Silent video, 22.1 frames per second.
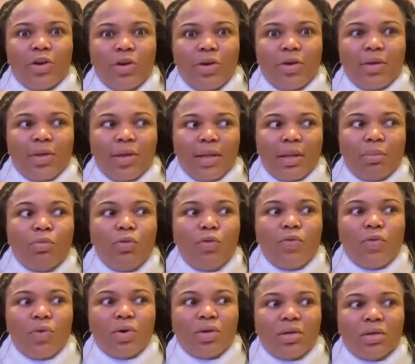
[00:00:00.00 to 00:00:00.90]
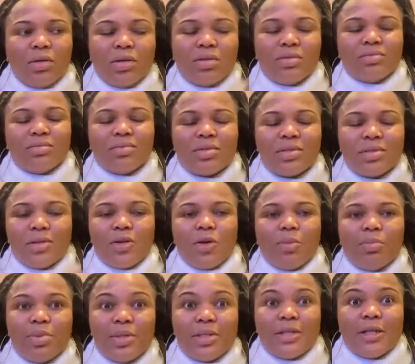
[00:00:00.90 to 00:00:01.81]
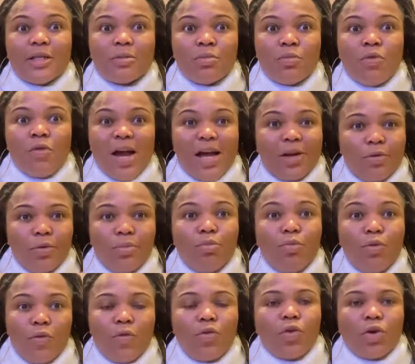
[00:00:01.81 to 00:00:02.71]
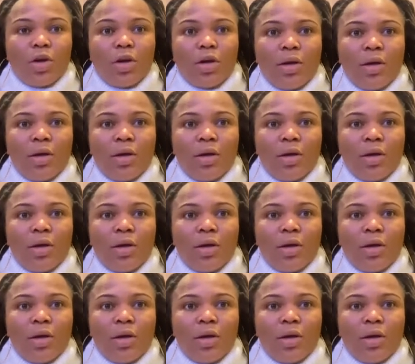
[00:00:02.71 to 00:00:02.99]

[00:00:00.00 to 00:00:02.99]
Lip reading: Move on. It's not your business. I don't move on.